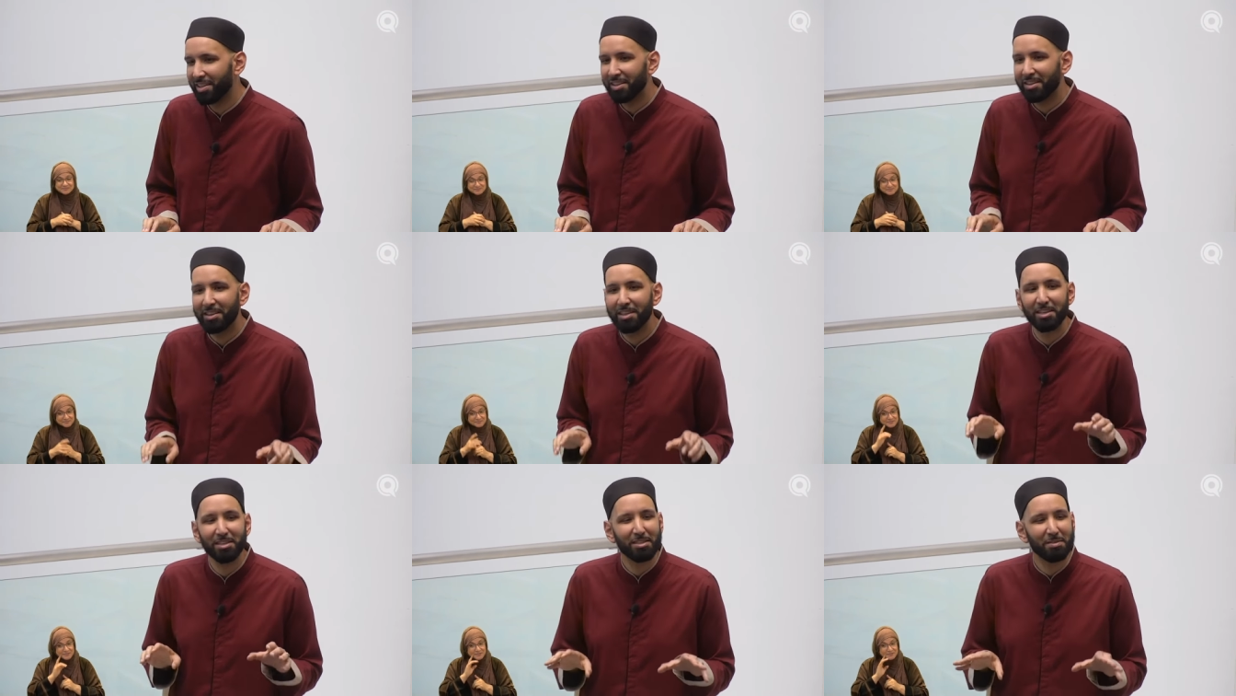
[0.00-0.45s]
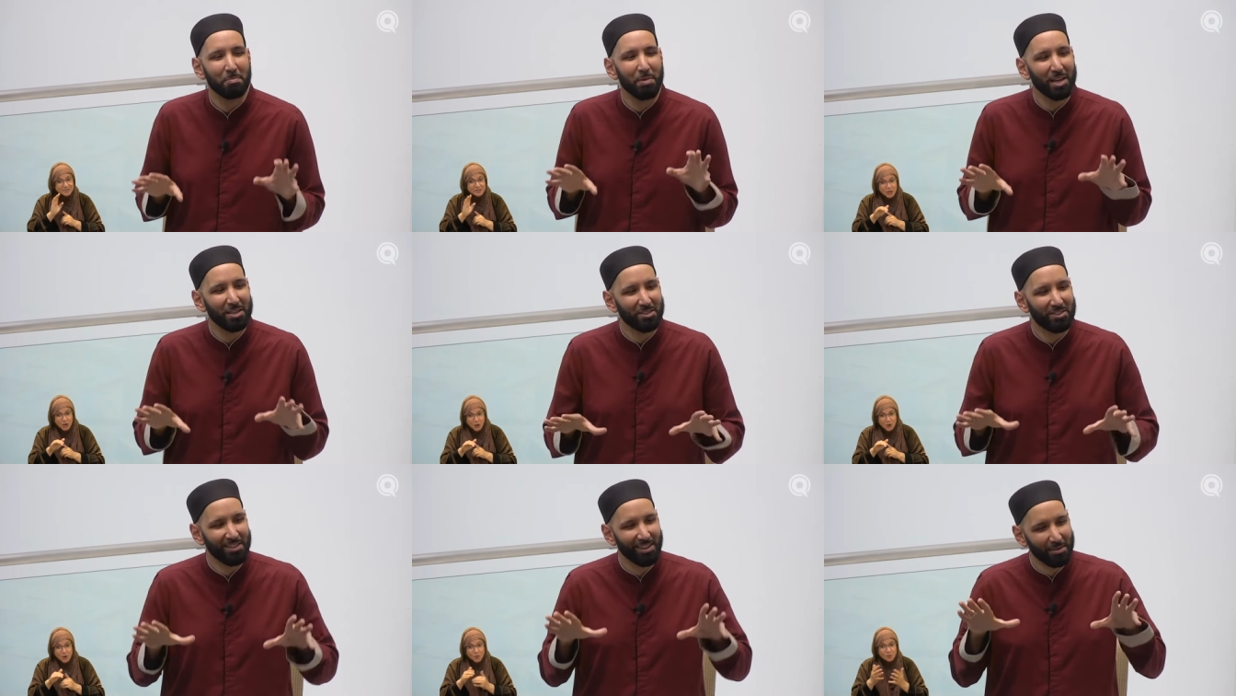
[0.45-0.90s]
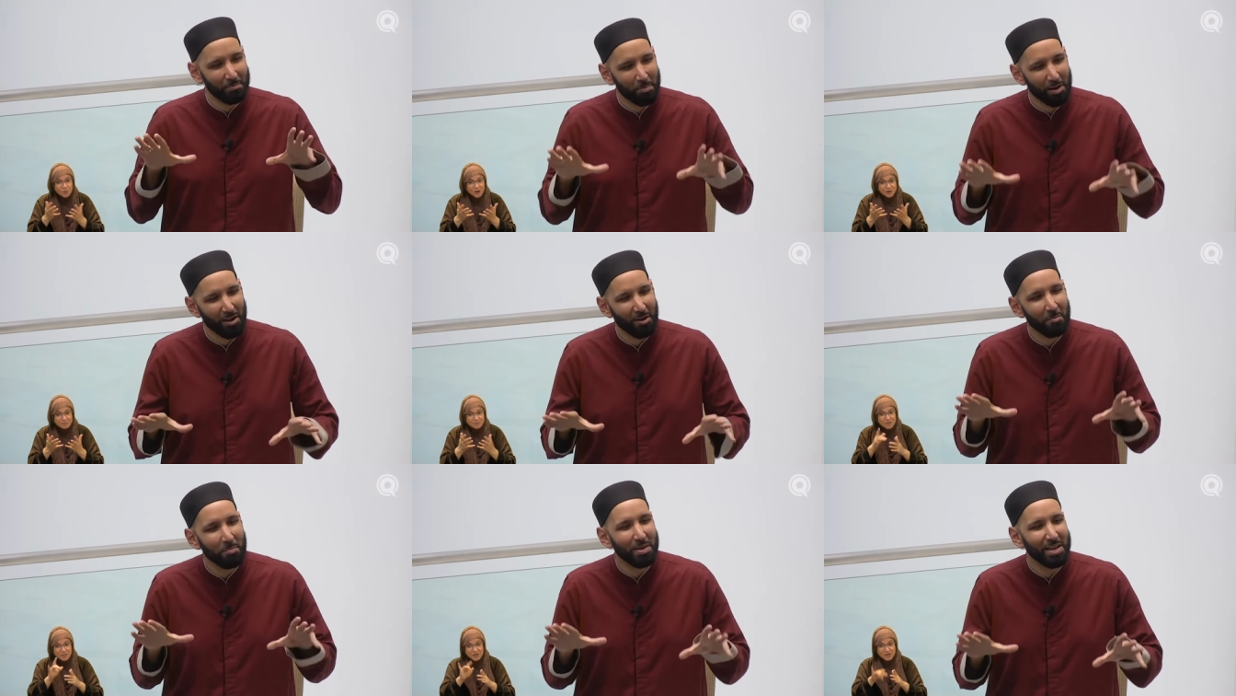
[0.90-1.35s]
This masjid
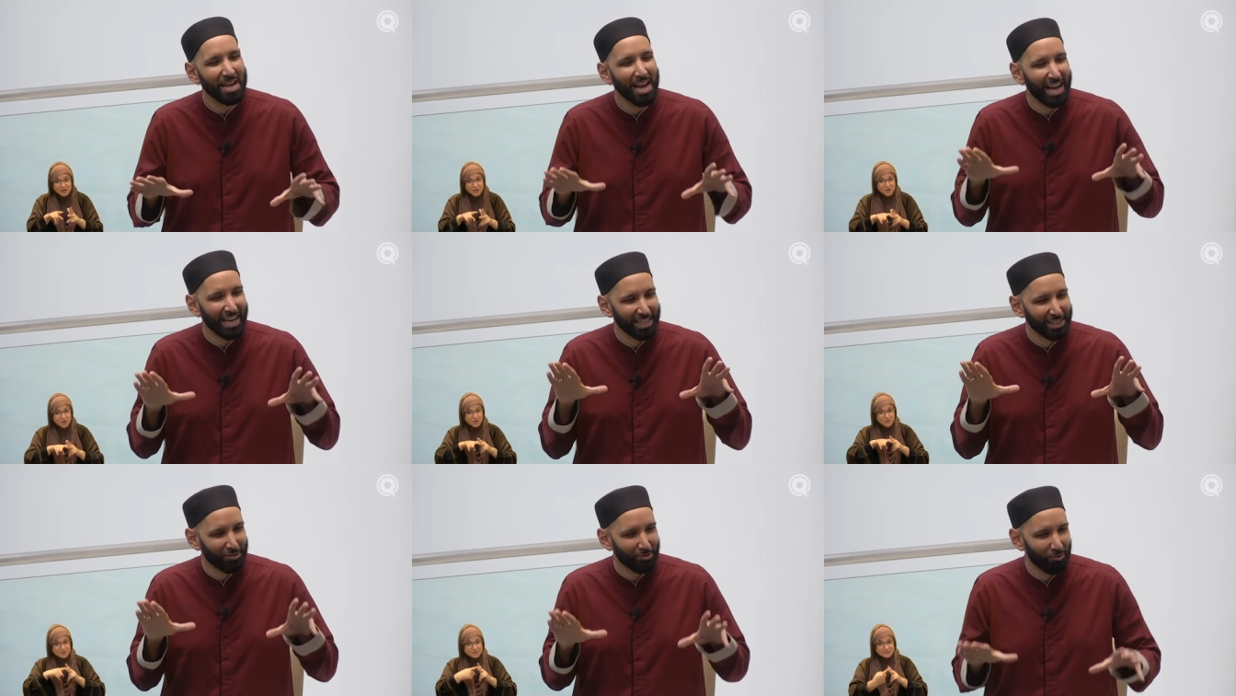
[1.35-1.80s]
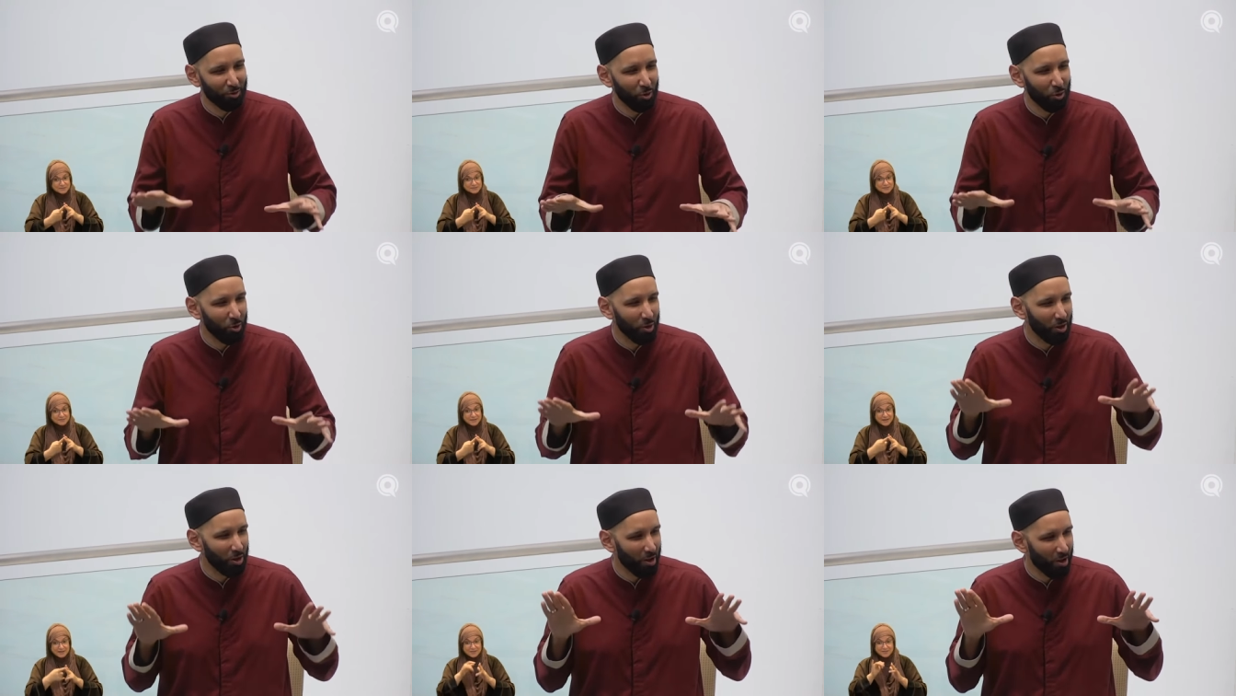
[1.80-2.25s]
better be as full